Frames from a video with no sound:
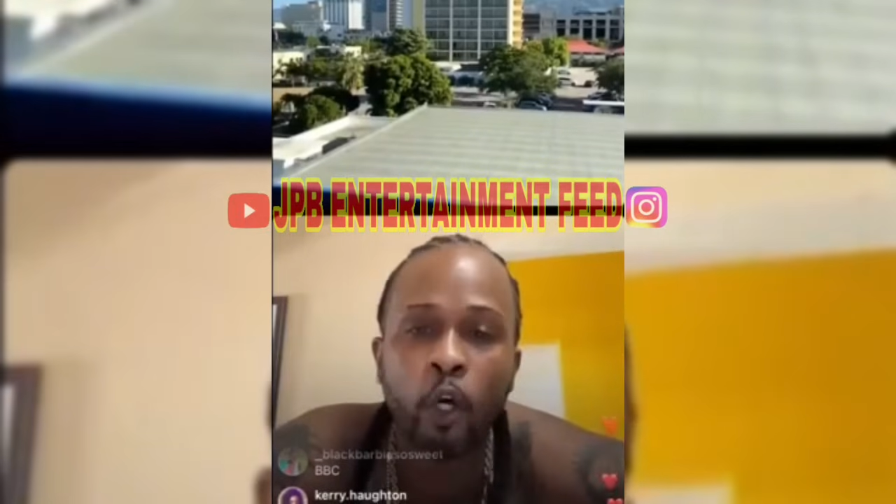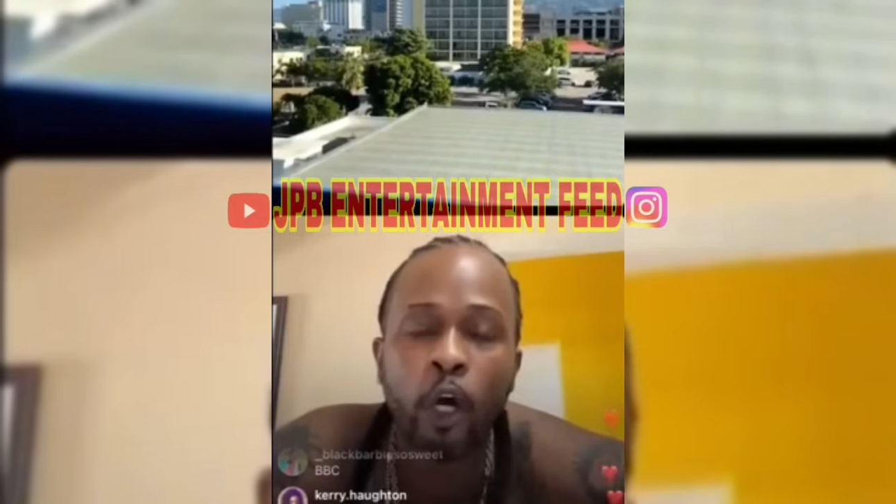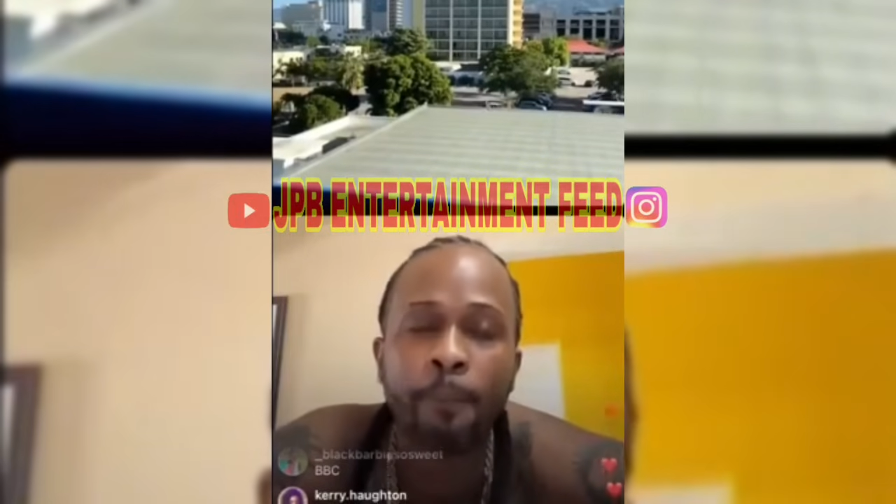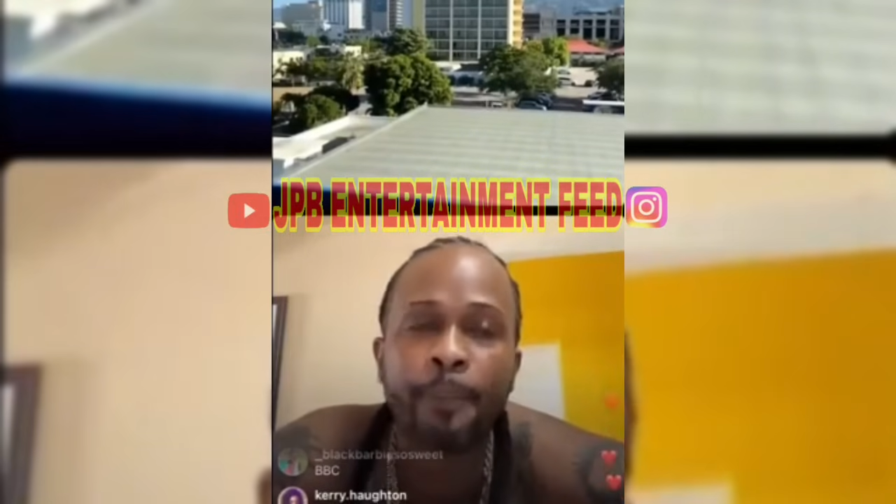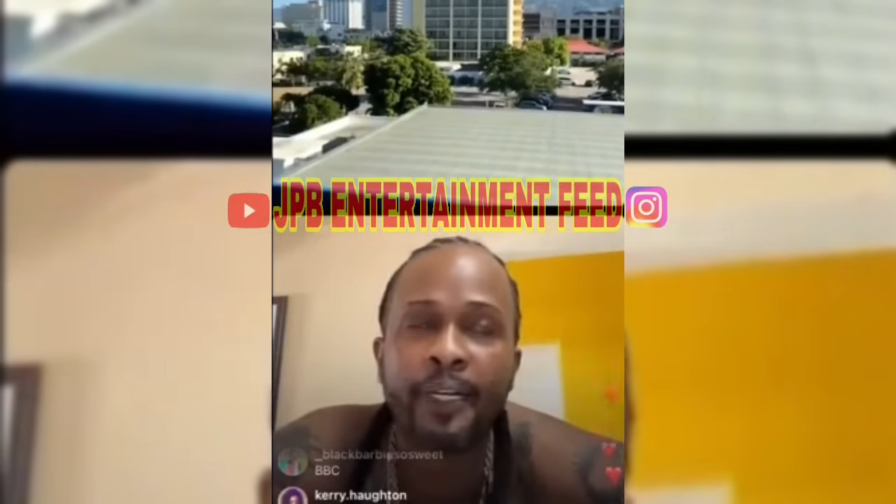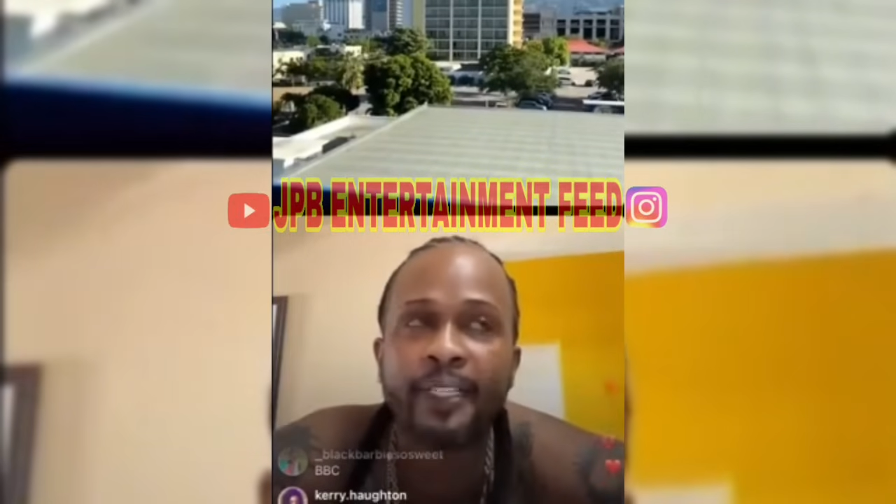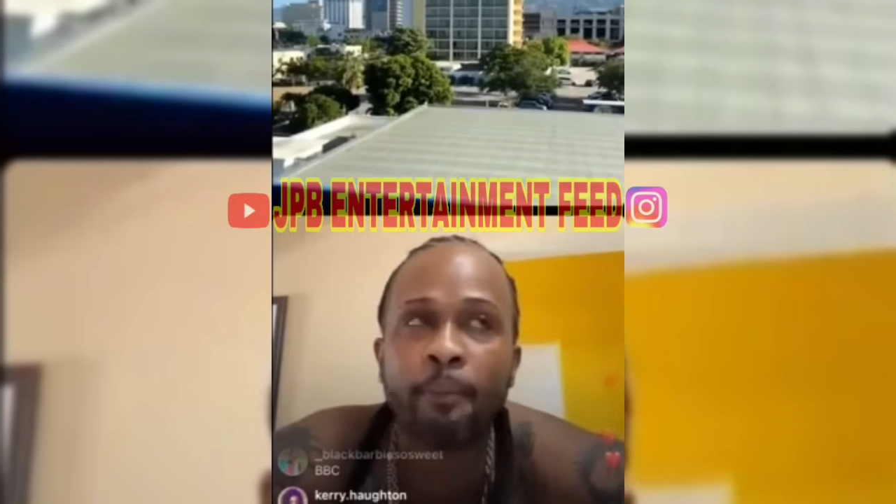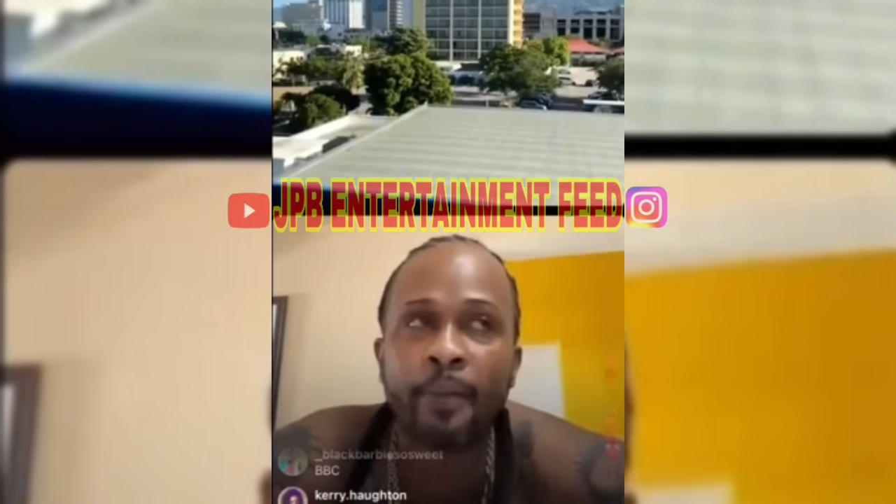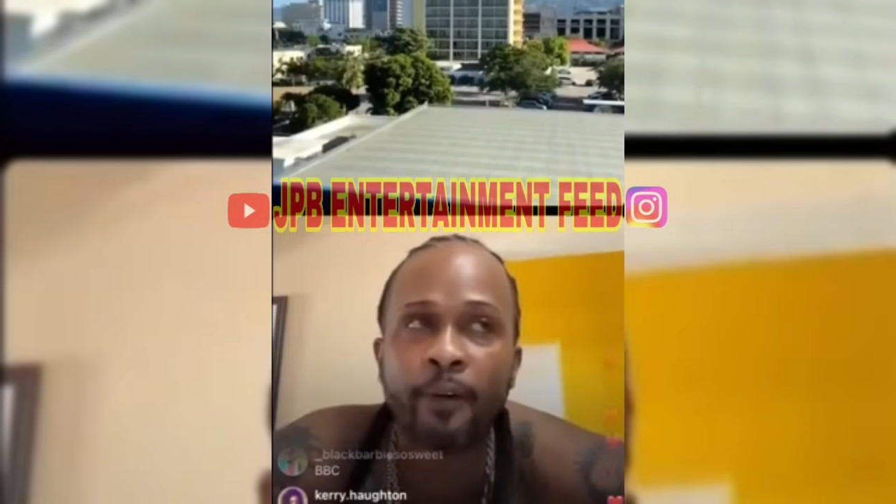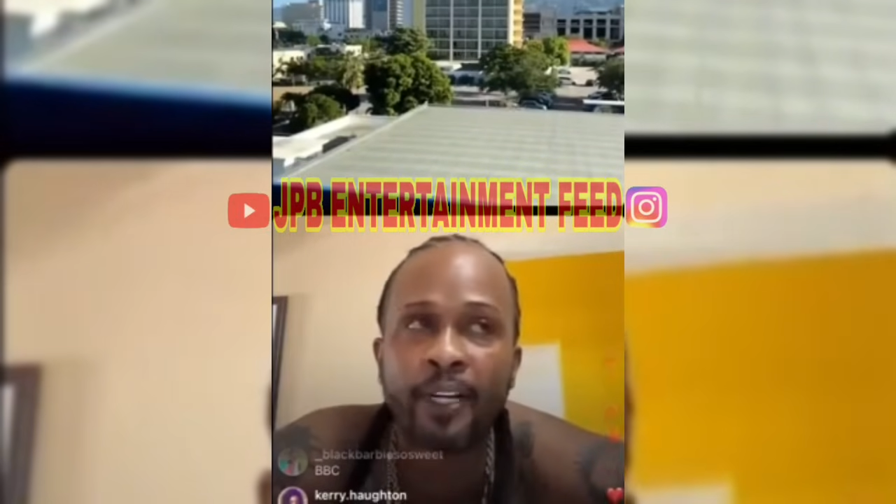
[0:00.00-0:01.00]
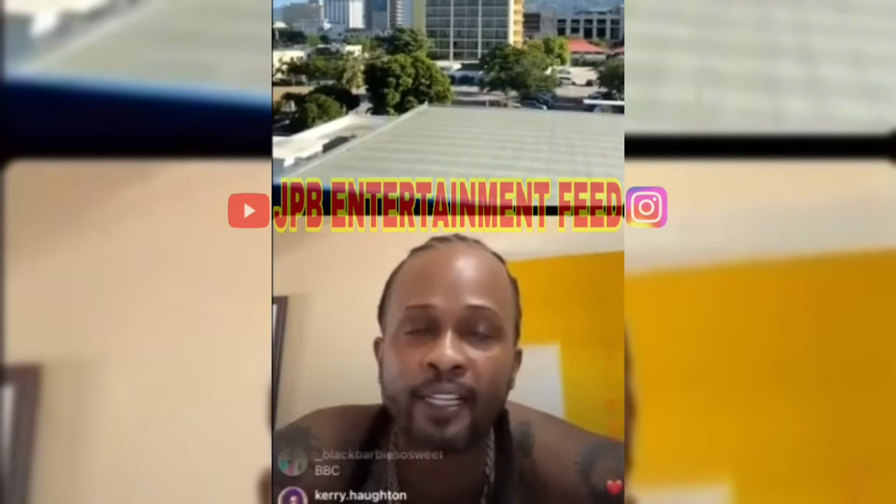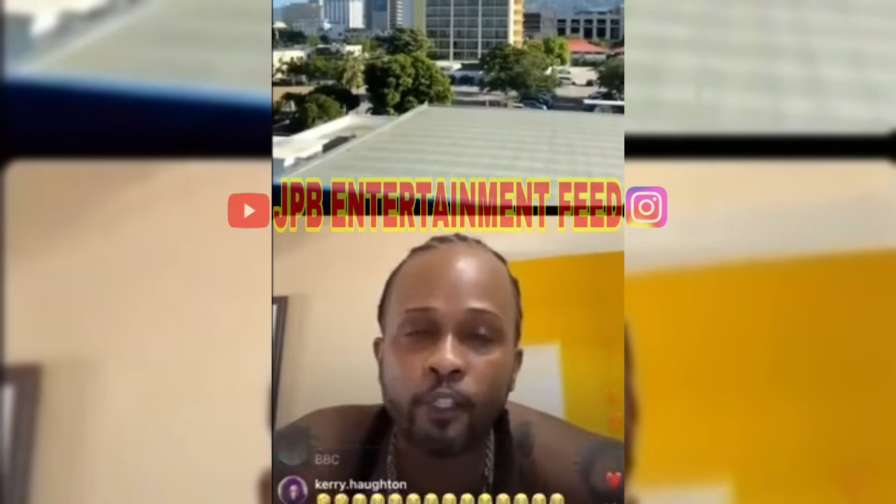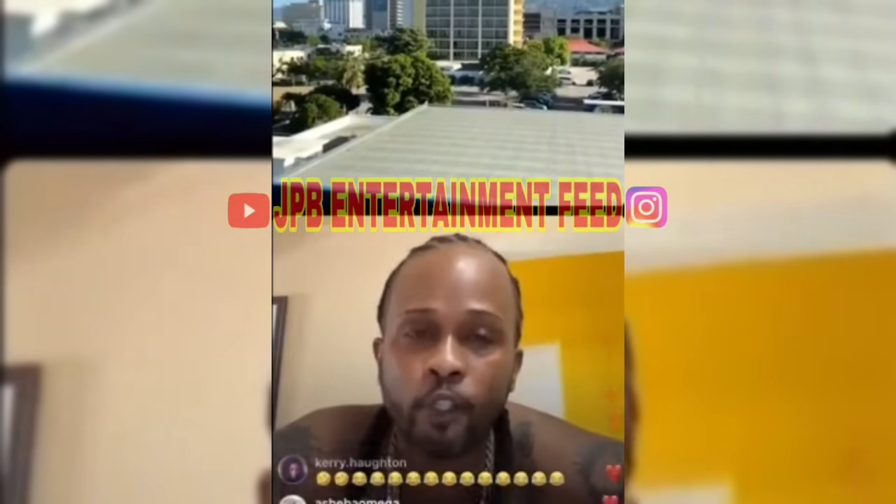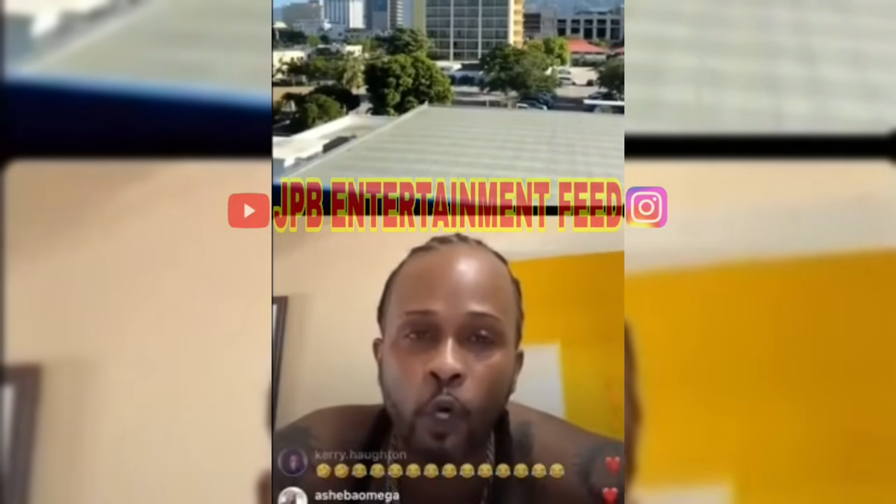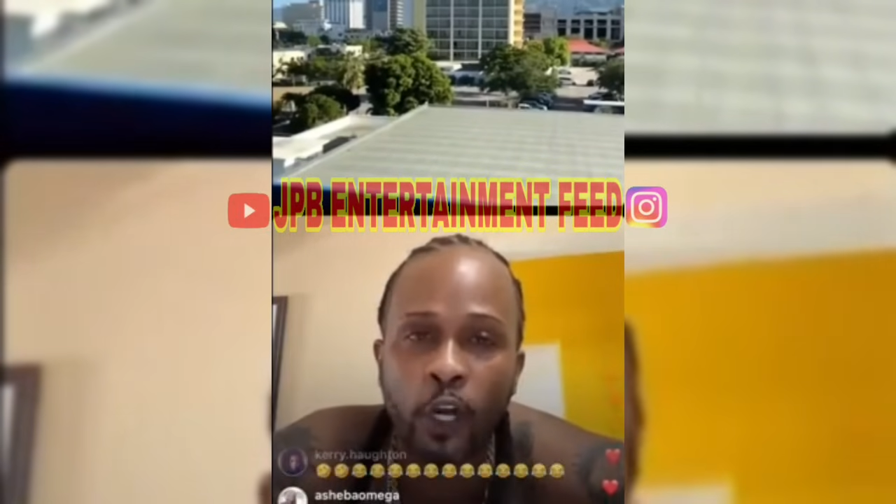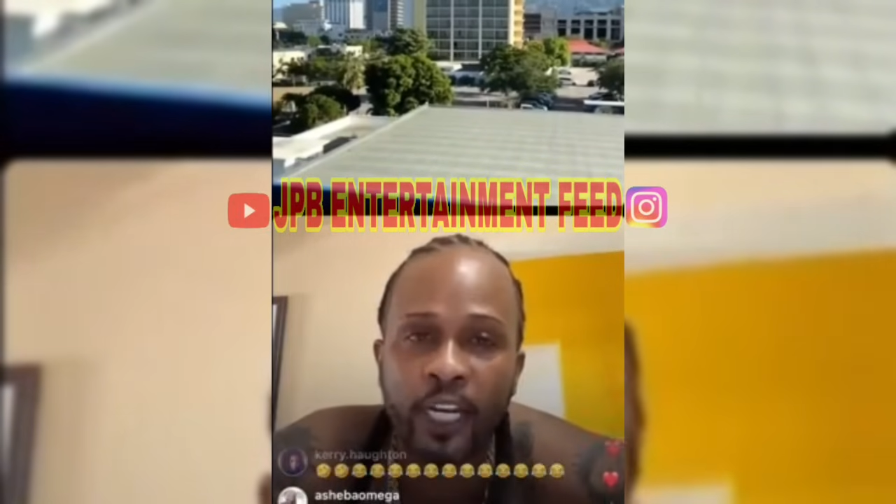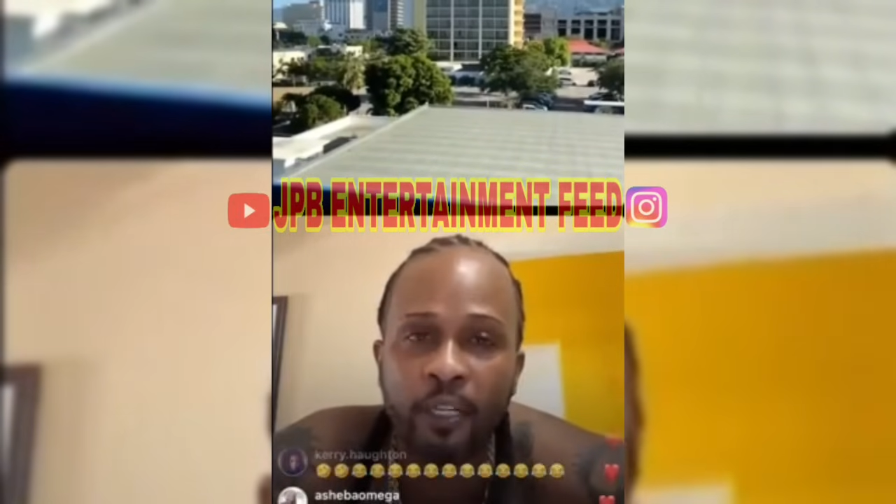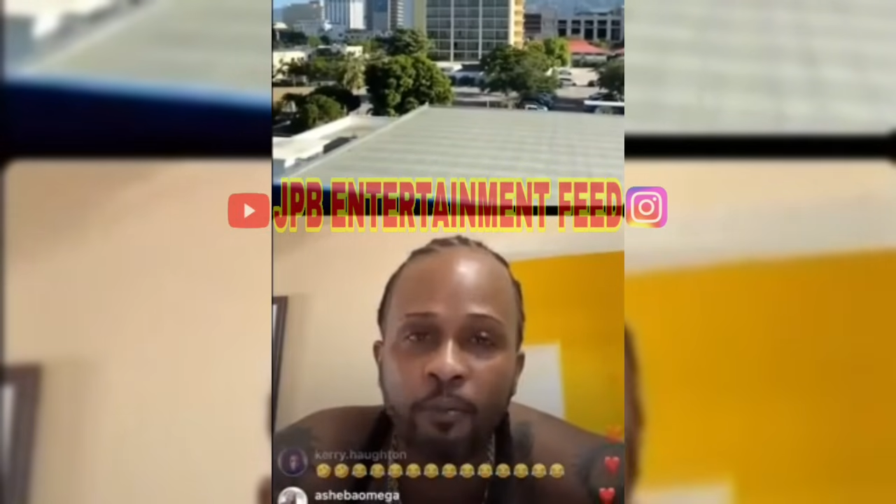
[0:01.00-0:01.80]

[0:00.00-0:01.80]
come on America's soil,